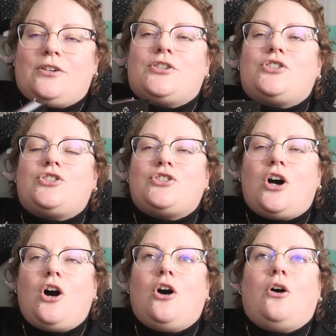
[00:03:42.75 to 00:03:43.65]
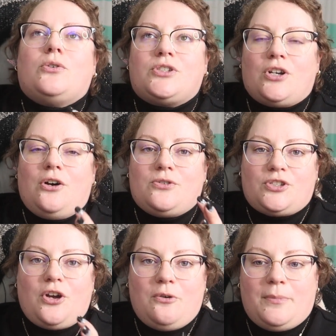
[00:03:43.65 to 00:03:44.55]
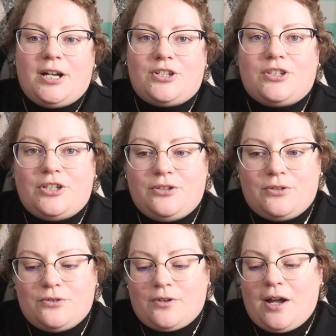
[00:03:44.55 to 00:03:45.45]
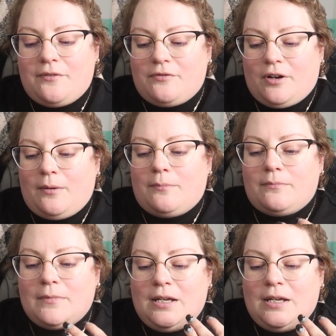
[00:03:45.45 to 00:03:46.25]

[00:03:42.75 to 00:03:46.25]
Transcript: There's so much that you can derive from